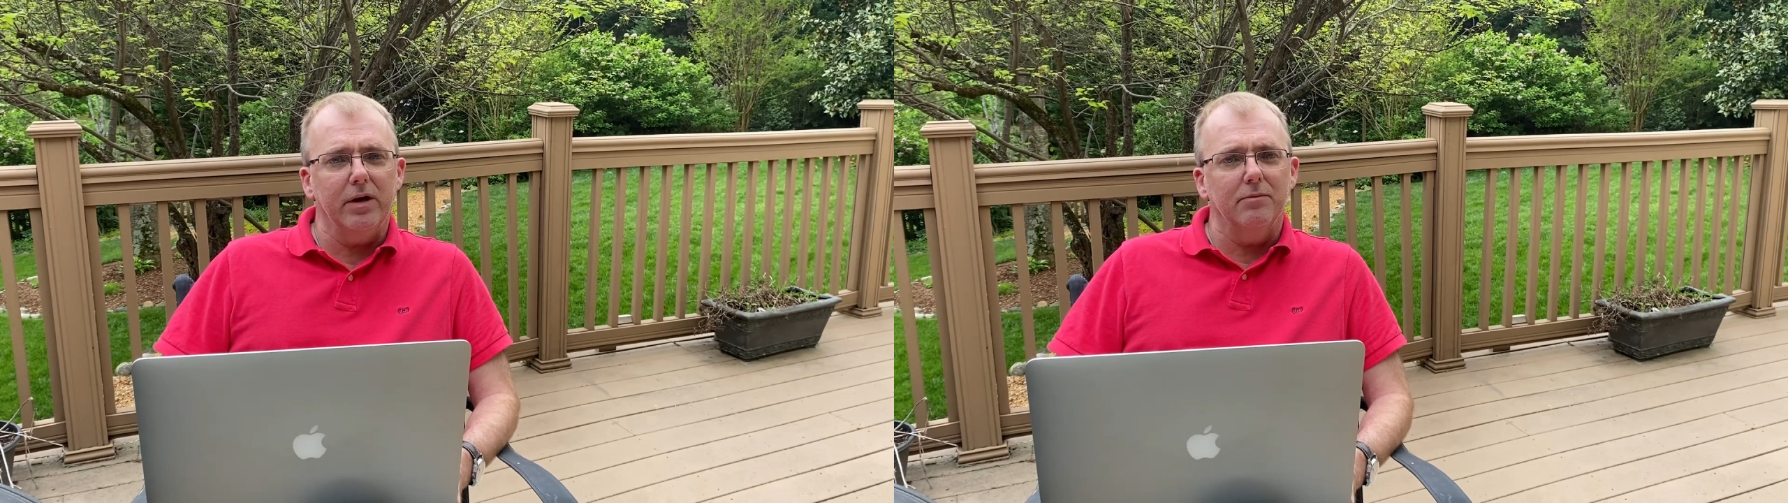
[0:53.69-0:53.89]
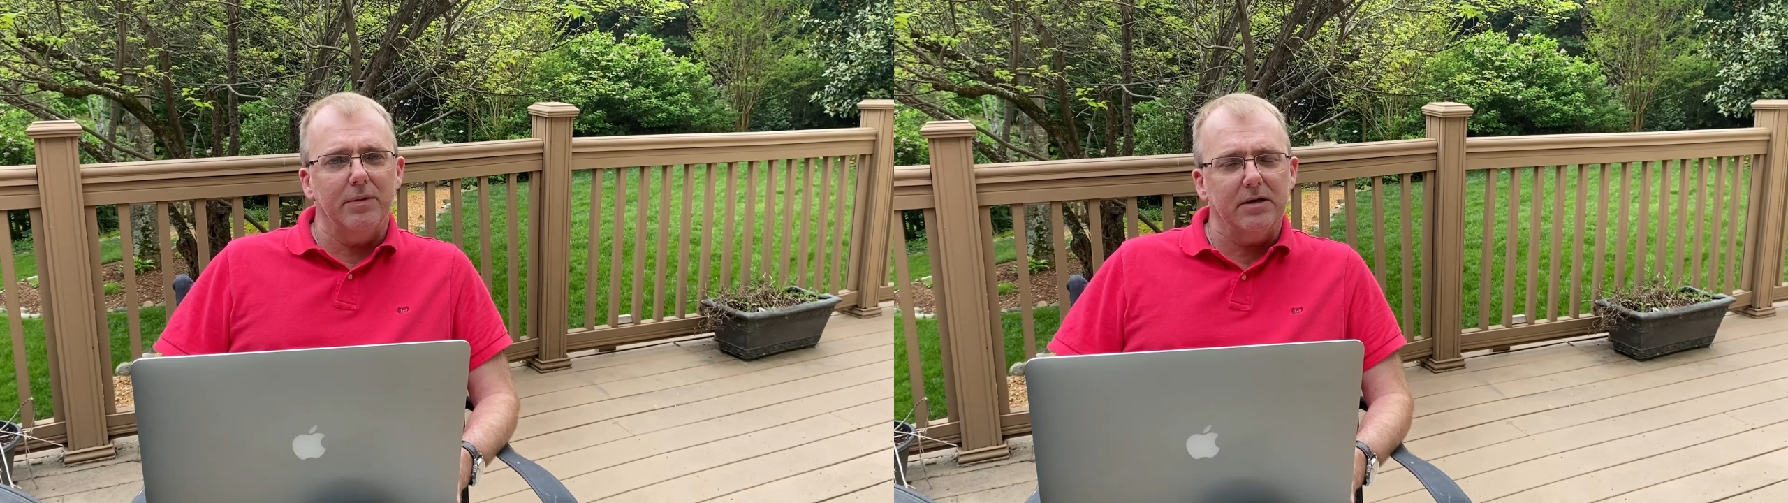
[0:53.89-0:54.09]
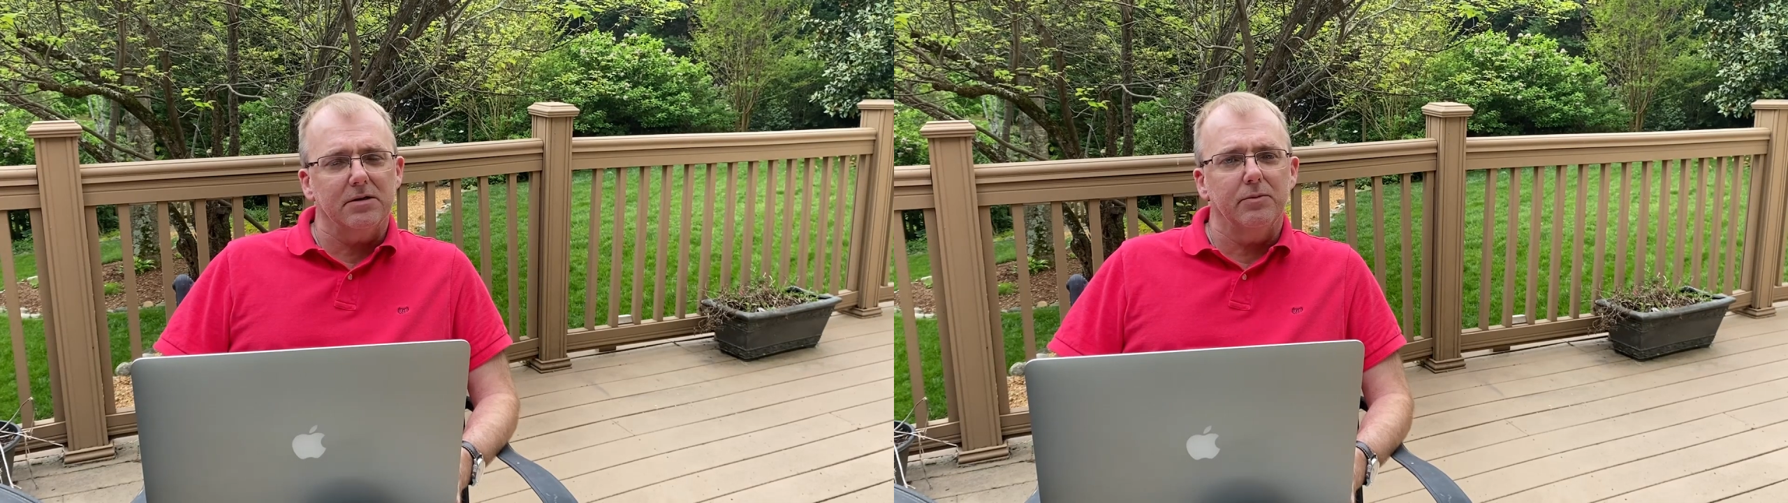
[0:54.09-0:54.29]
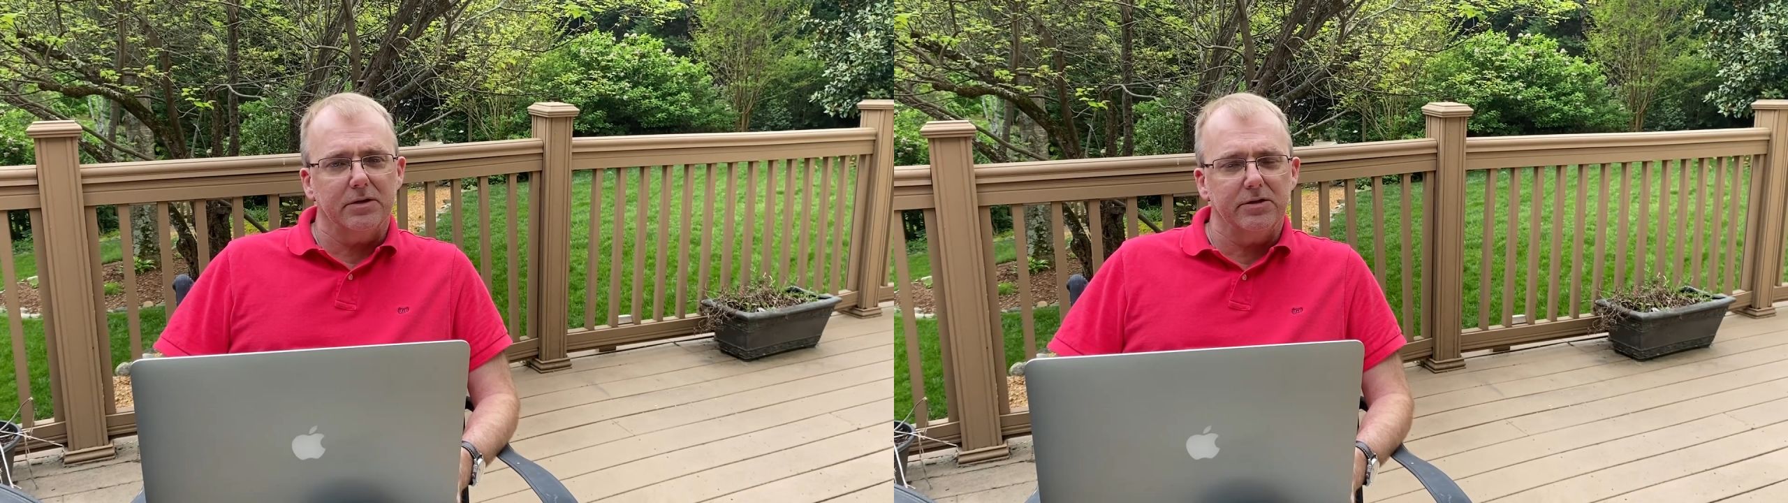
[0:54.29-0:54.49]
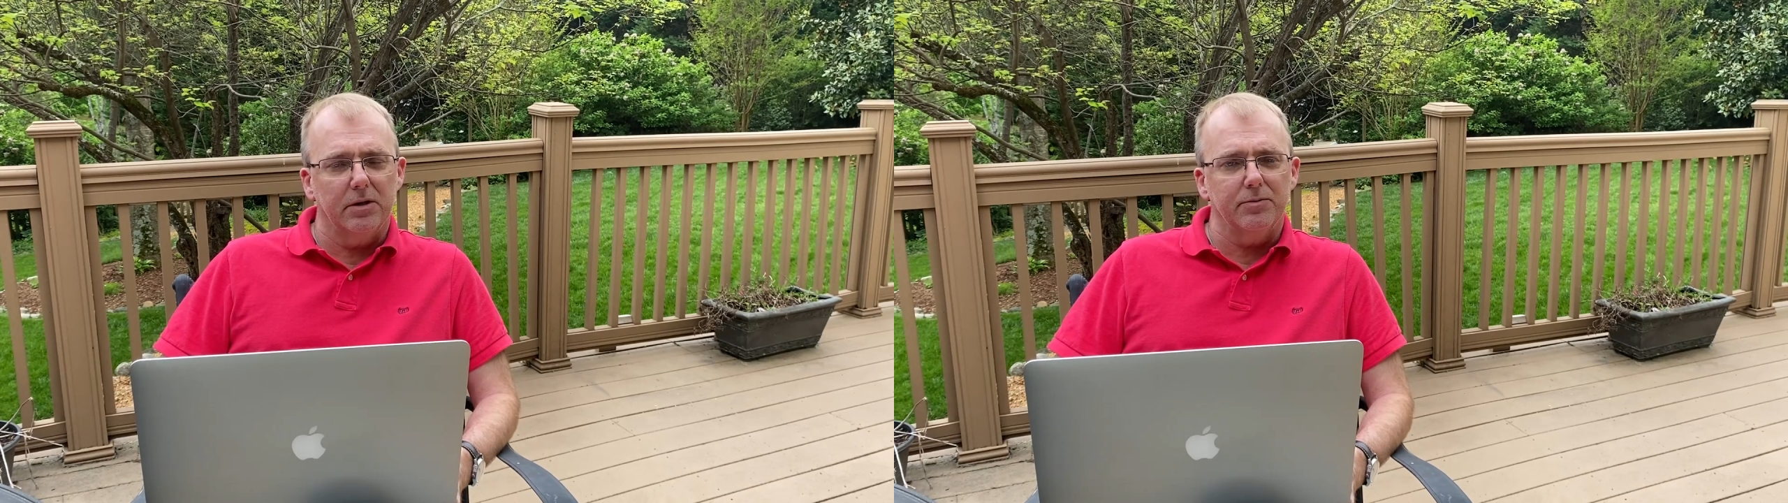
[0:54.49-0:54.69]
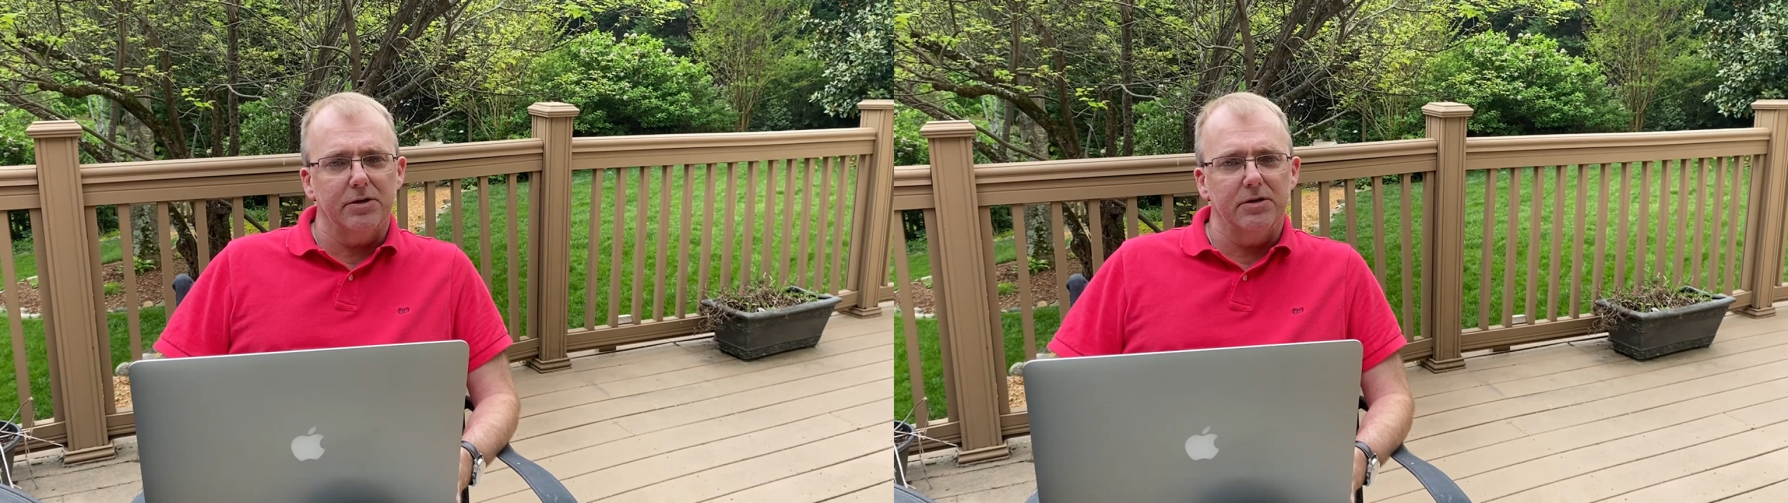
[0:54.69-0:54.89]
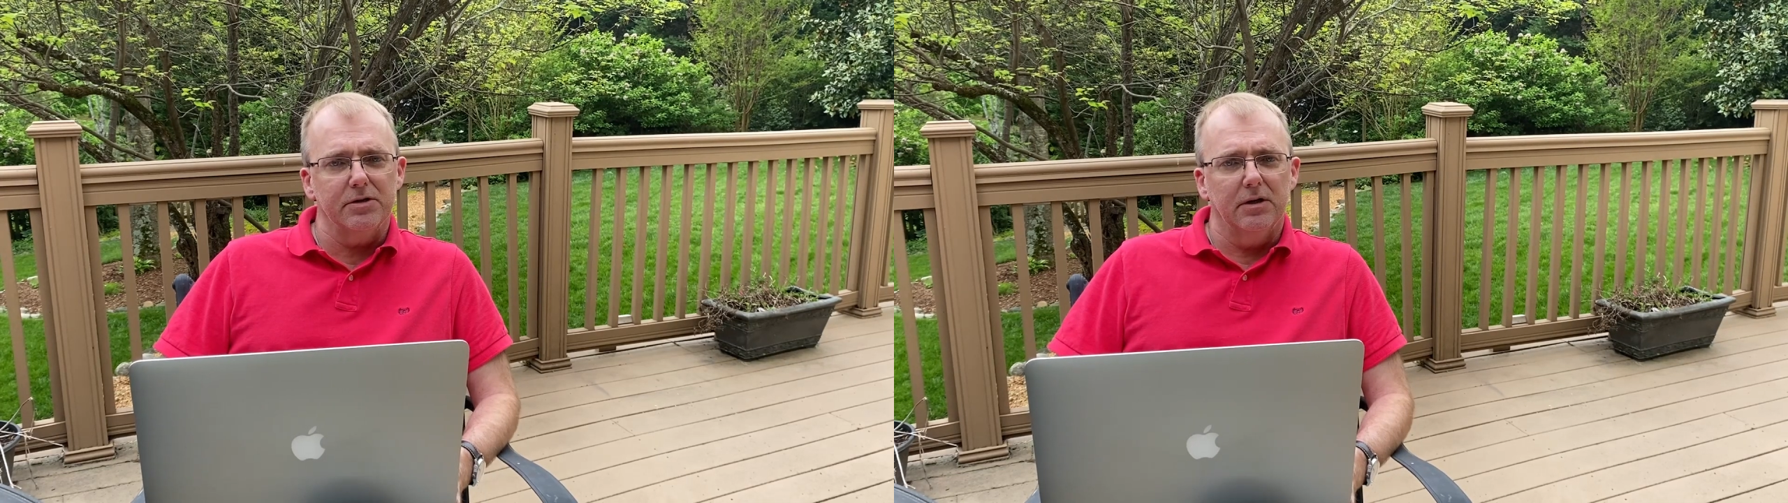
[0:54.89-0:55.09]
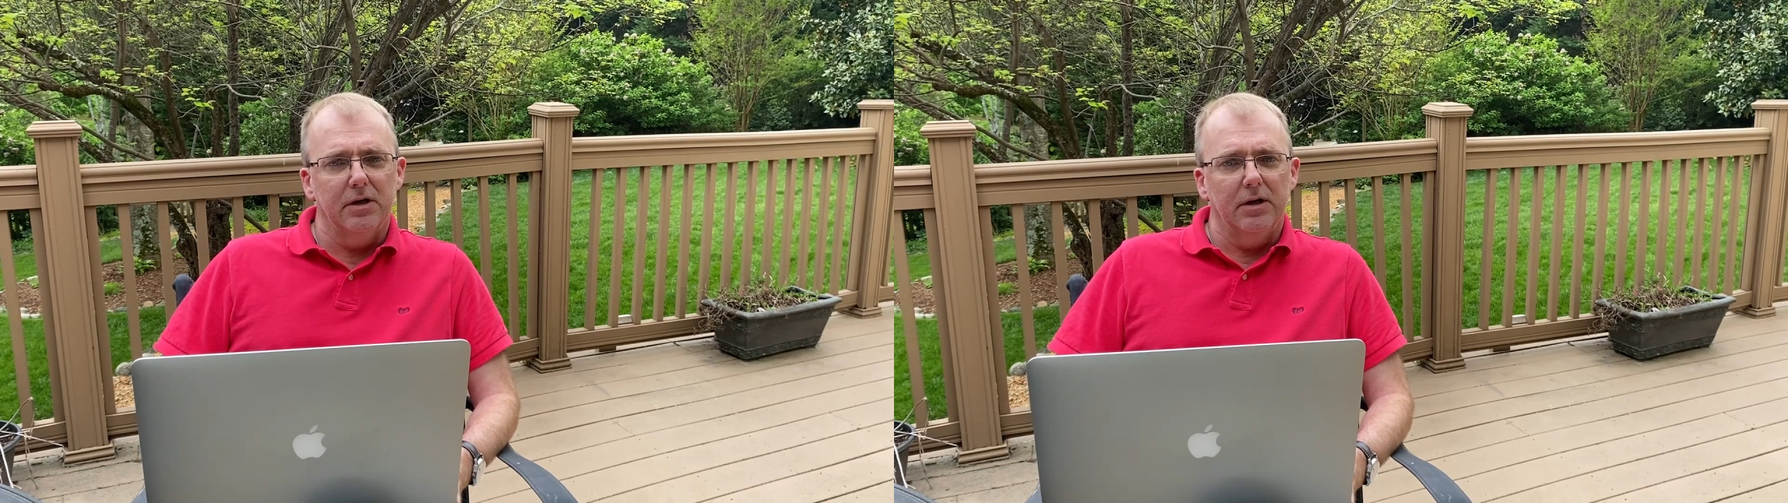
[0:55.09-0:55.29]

can make some assumptions.